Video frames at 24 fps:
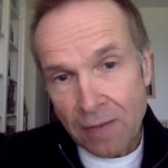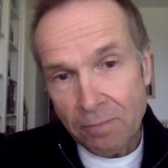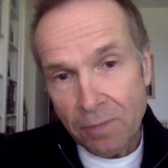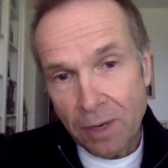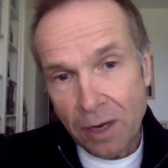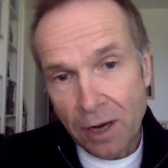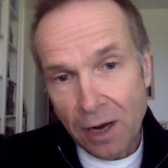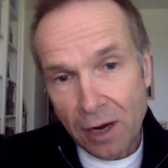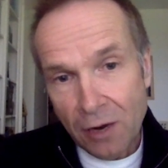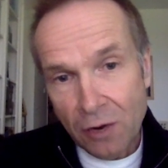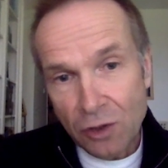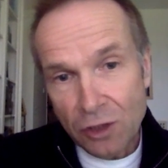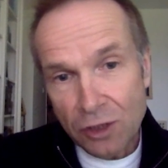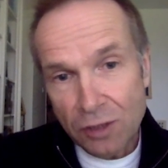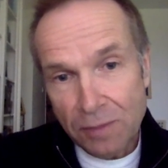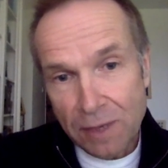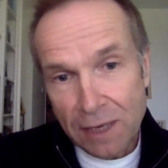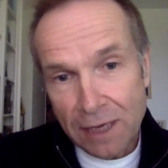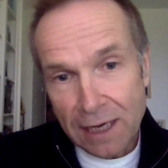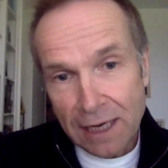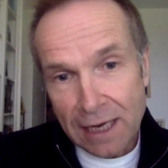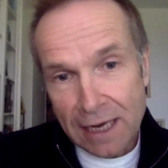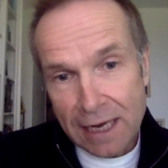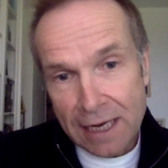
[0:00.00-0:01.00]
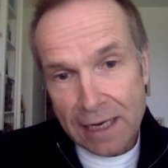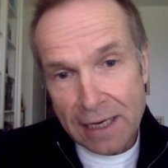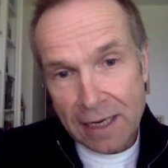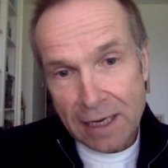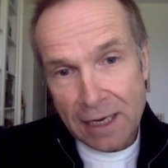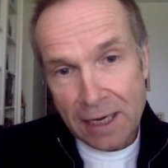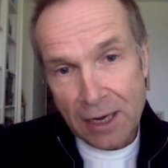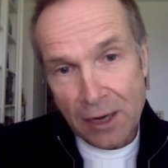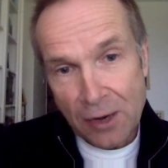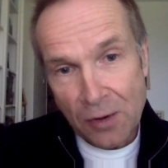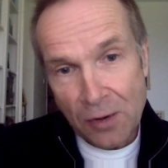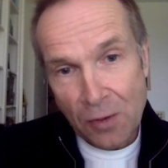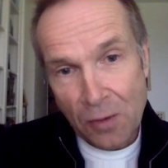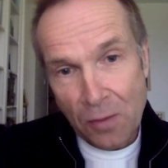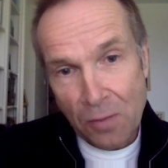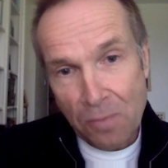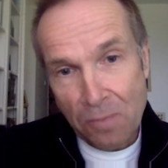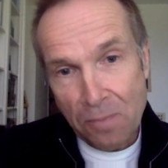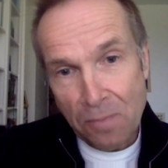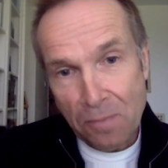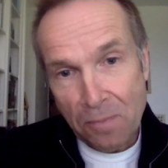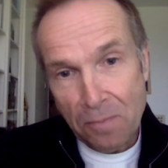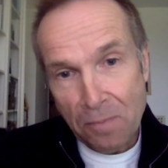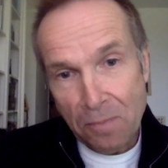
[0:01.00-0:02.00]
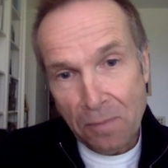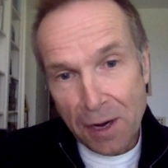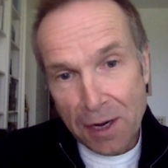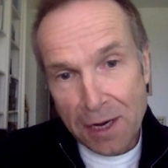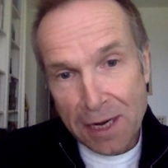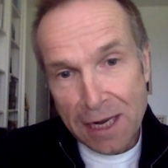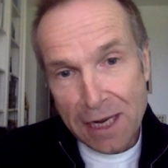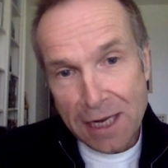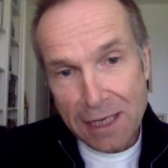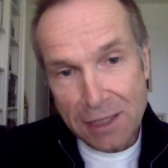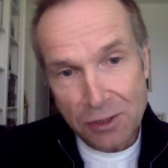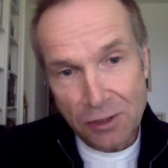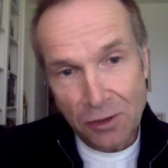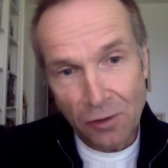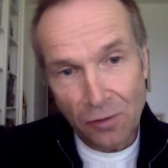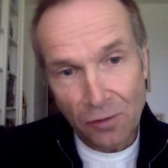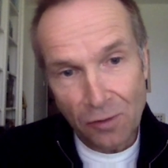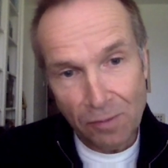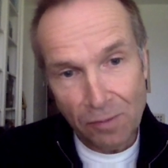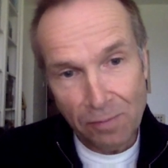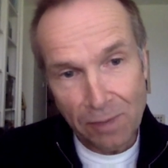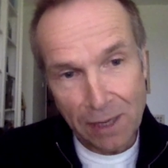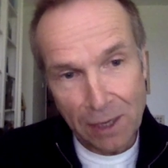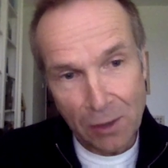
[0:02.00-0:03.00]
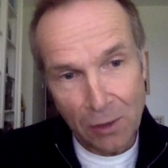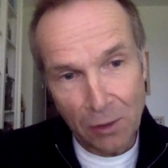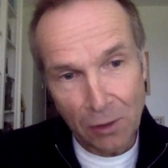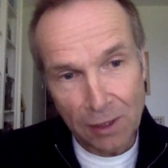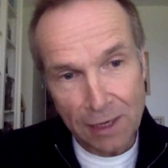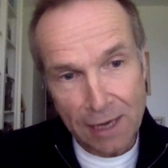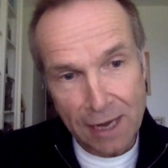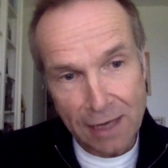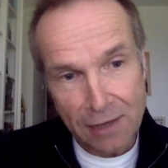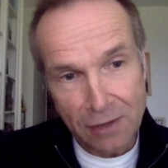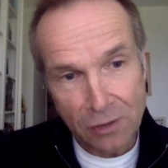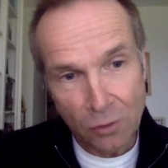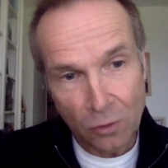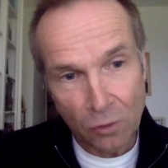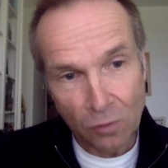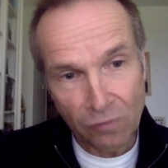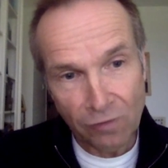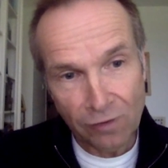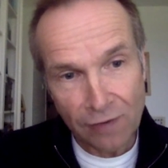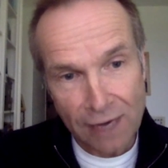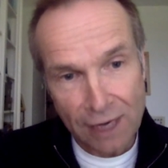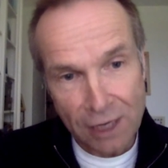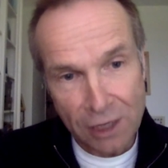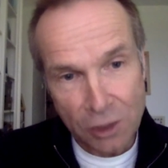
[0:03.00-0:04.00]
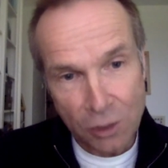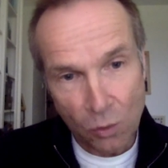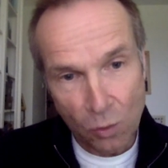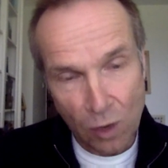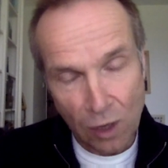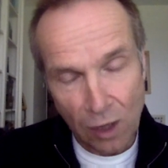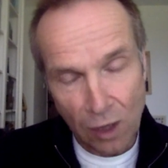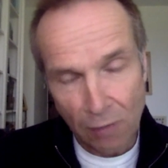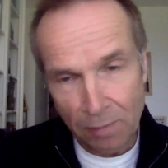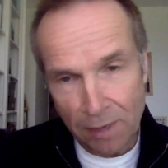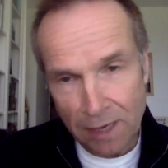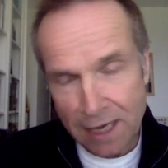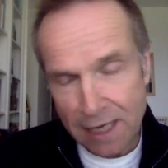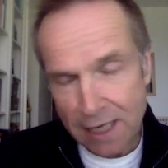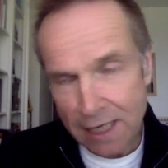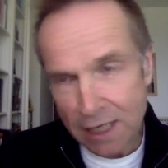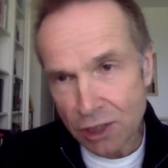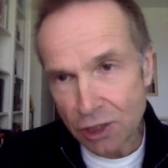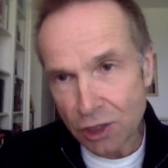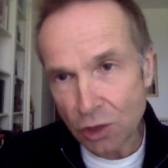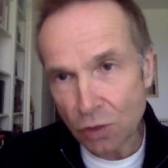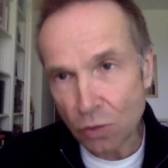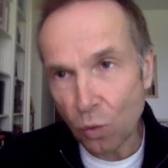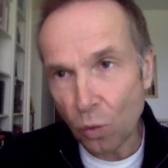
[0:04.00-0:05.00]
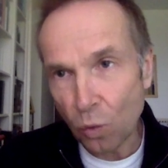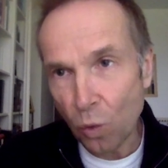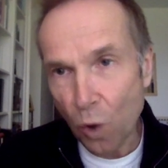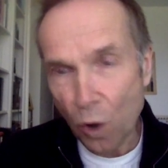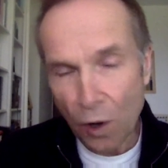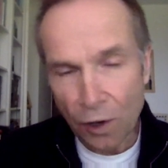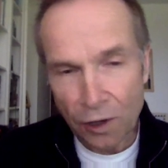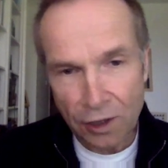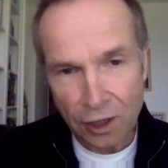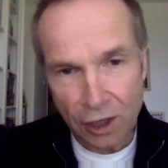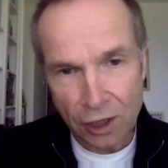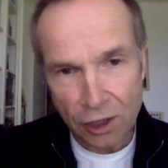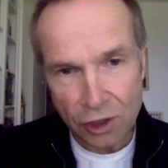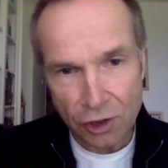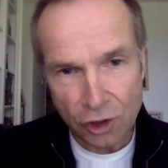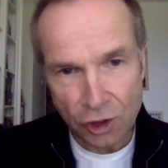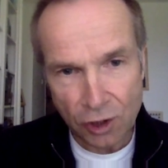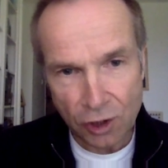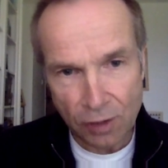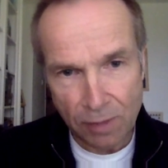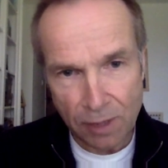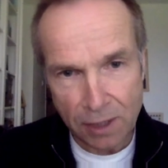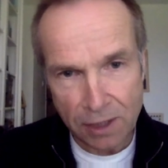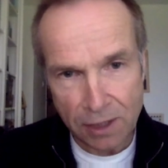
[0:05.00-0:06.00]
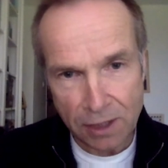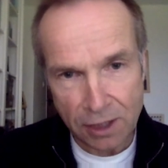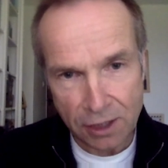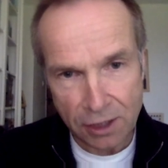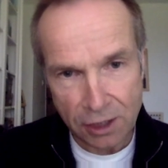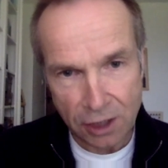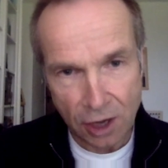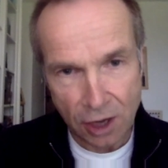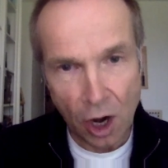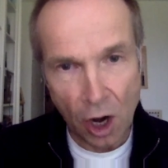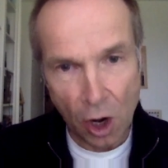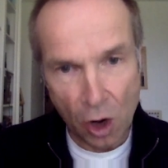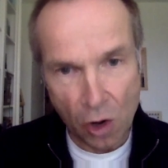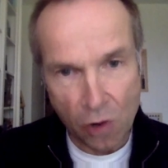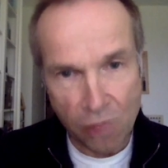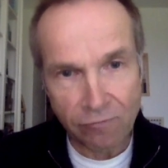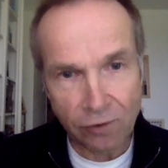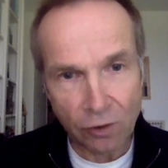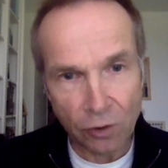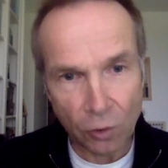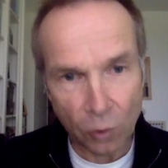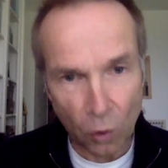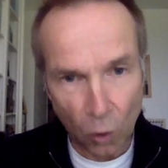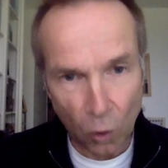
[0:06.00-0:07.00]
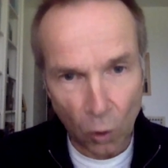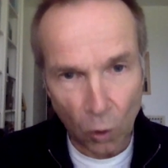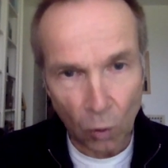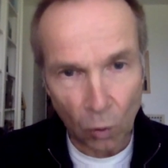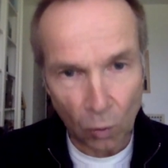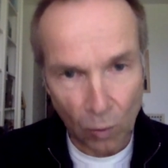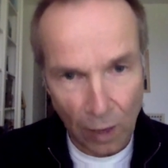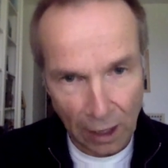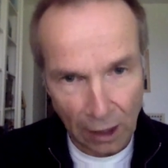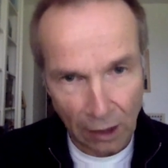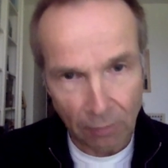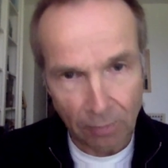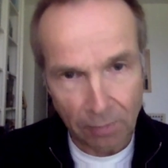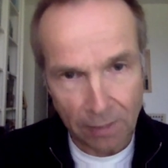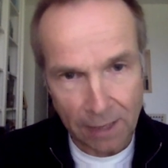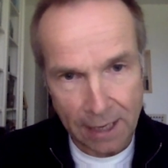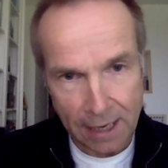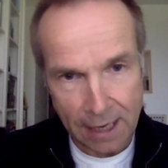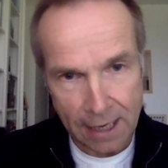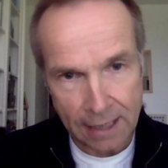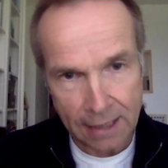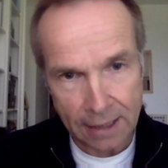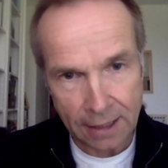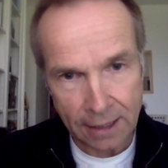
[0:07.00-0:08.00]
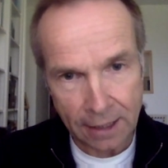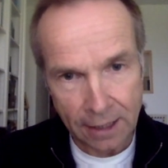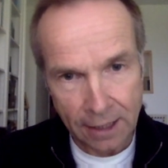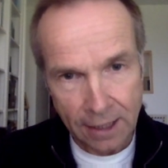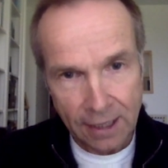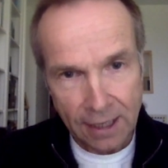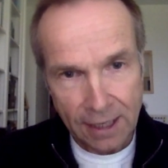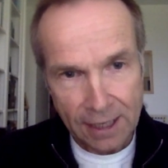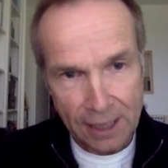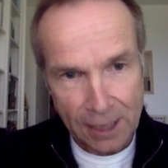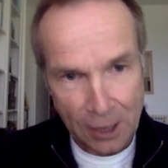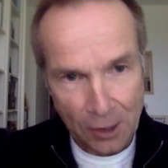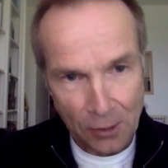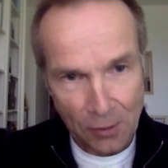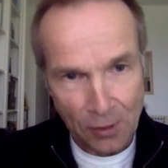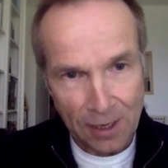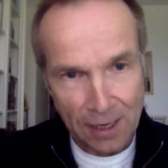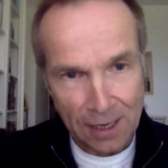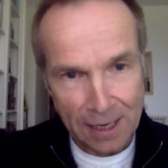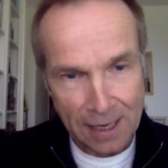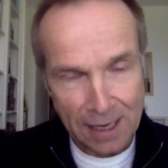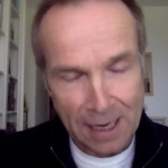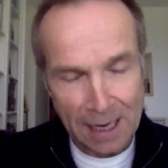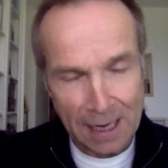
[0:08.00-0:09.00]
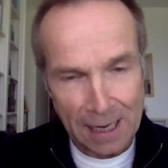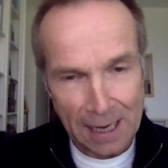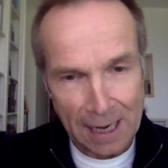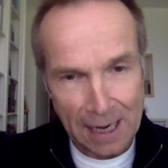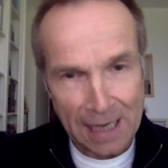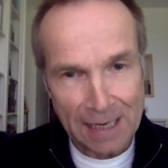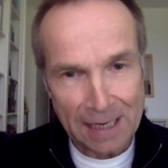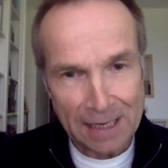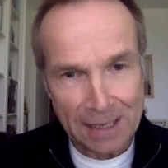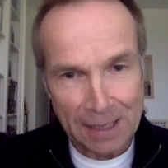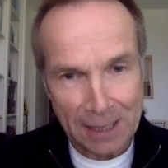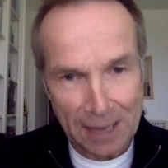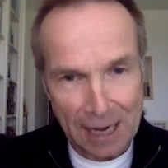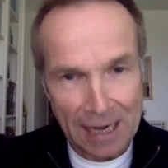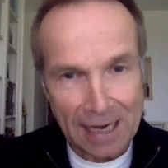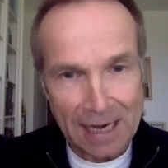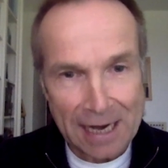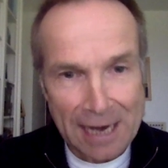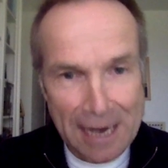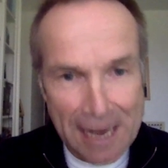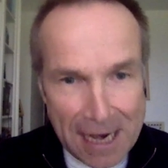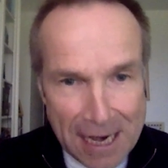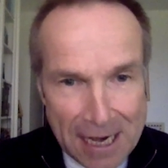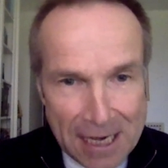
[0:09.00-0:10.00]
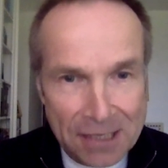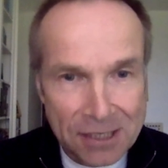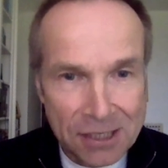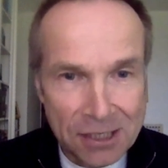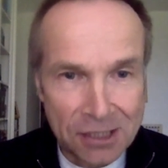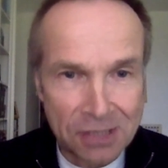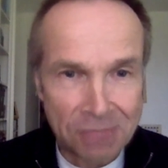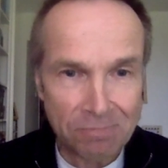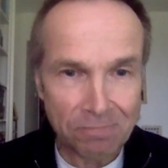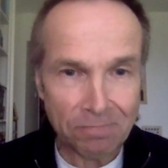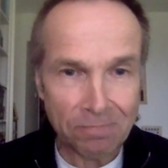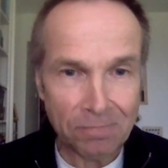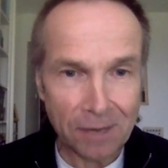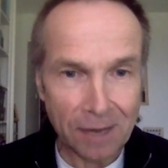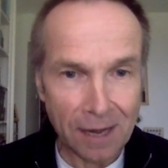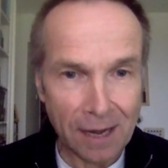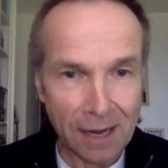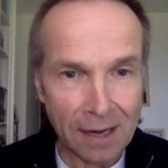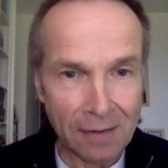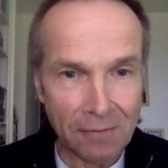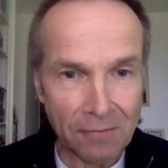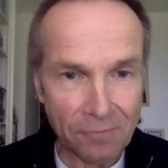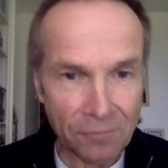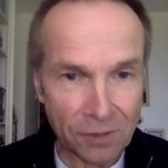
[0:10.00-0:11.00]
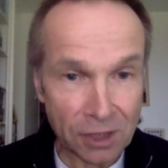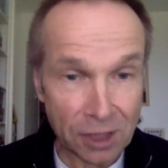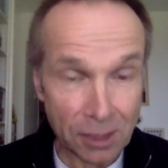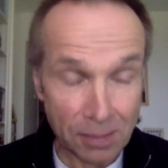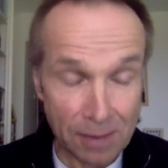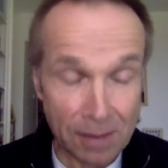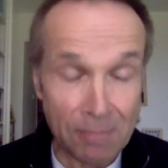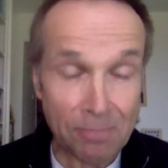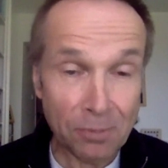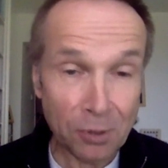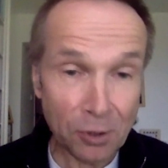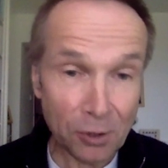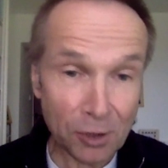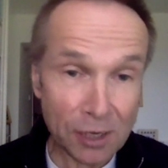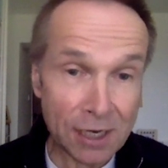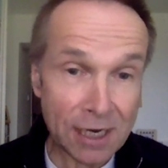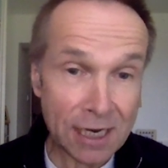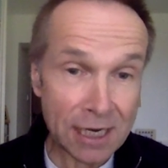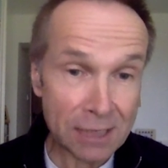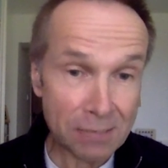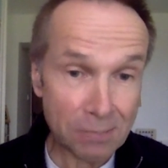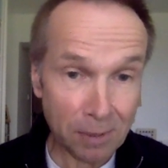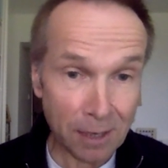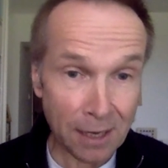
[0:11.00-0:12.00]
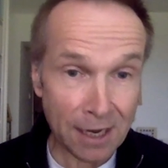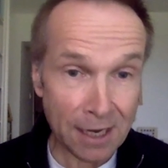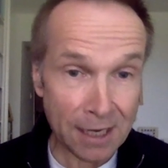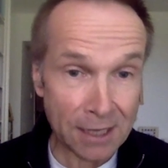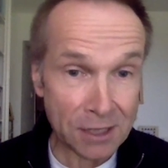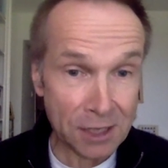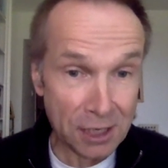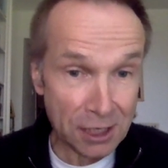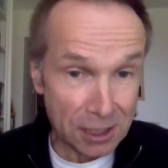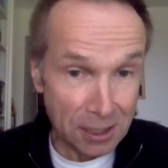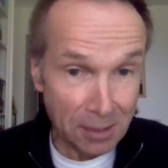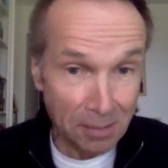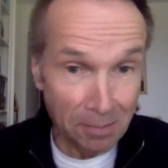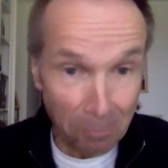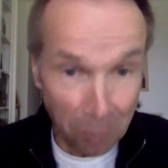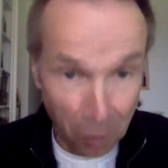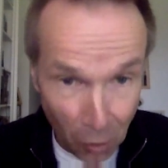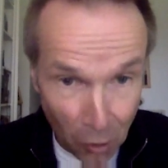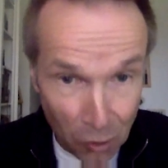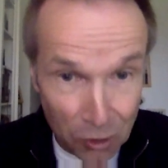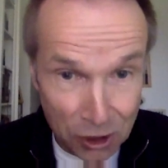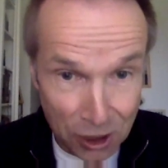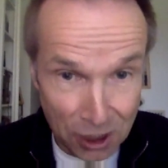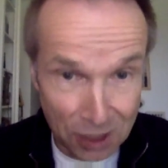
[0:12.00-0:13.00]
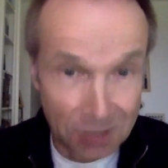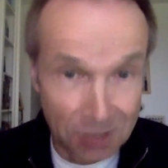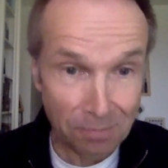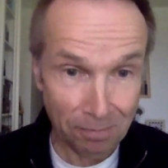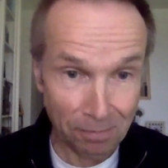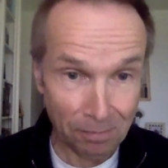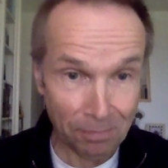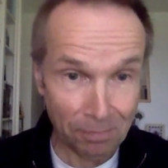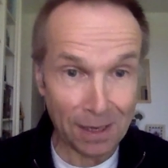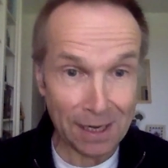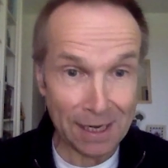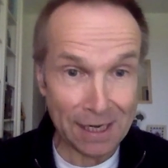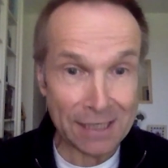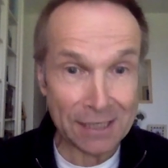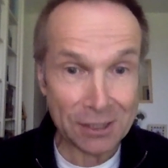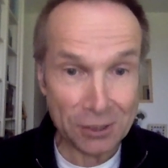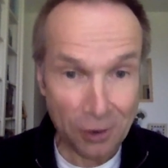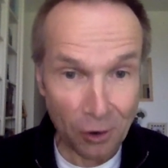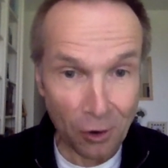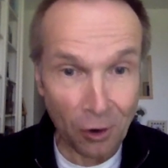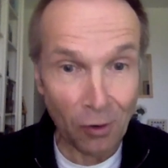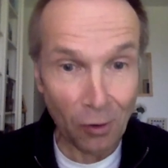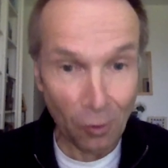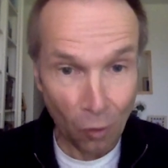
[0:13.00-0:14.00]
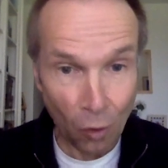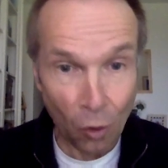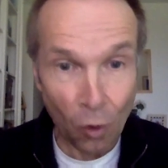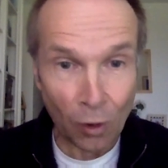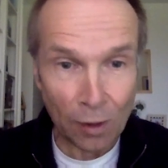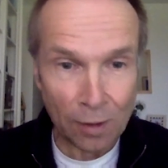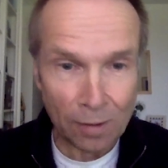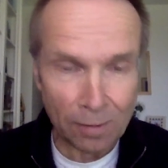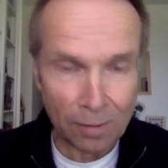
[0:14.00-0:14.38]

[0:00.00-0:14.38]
But ultimately, you know, money is not the be-all and end-all. Financial well-being is just one contributor to overall well-being. You know, it needs to be put in its place. It's important, but it's not all